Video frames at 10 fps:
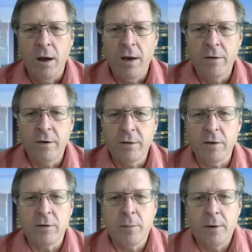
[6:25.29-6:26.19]
And she's
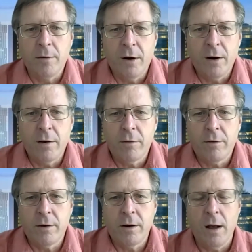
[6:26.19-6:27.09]
also been very
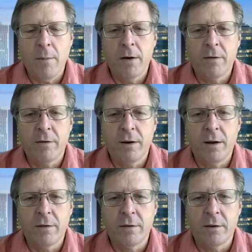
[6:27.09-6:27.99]
interested in how much
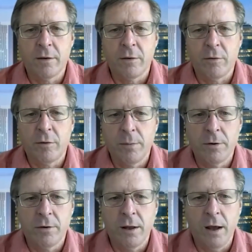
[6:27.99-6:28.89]
senescent cells
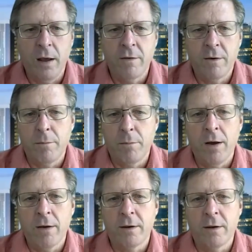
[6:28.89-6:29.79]
contribute to the aging
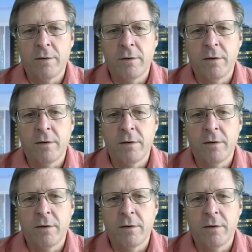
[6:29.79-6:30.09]
process.